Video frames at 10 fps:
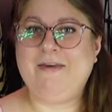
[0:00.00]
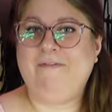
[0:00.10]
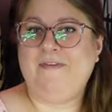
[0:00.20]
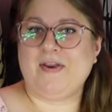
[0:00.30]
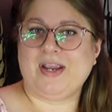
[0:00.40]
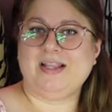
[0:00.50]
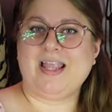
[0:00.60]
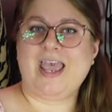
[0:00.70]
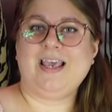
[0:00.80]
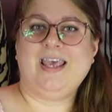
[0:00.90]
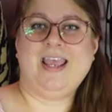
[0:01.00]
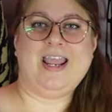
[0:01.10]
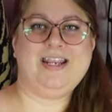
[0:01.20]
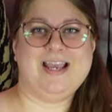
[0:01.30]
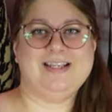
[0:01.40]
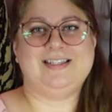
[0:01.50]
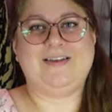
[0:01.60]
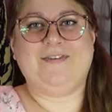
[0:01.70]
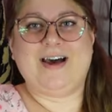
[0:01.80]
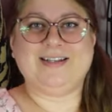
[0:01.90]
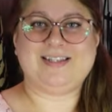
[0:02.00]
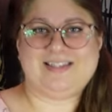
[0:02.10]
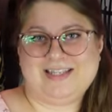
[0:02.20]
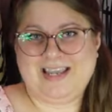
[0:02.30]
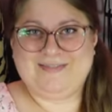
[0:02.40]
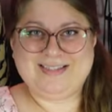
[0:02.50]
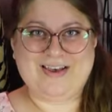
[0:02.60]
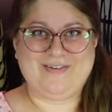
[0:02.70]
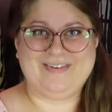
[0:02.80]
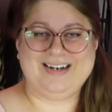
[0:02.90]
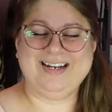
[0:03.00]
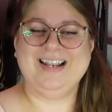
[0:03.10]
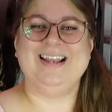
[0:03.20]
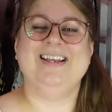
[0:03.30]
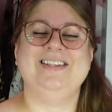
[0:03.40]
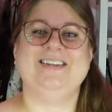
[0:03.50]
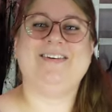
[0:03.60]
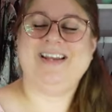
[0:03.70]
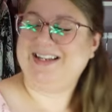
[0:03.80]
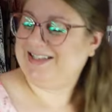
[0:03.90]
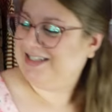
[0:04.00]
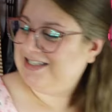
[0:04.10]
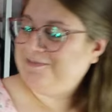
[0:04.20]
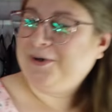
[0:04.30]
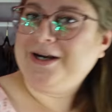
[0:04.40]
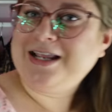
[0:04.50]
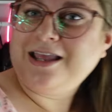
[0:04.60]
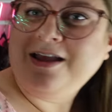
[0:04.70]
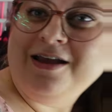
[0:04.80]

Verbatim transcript: fairy-like, and yes, I've got the sleeves going. So it is this pretty,